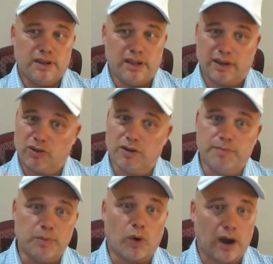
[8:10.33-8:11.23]
It could
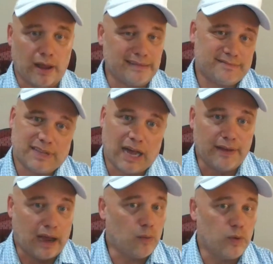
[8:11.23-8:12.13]
be more.
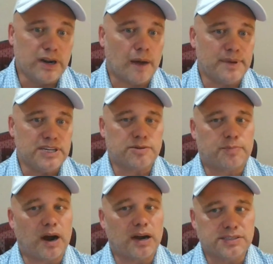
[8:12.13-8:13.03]
I would not be
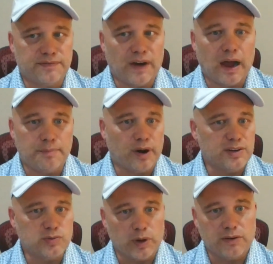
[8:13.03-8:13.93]
surprised if 5
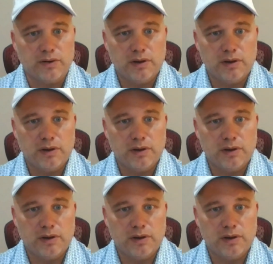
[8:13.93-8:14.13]
plays went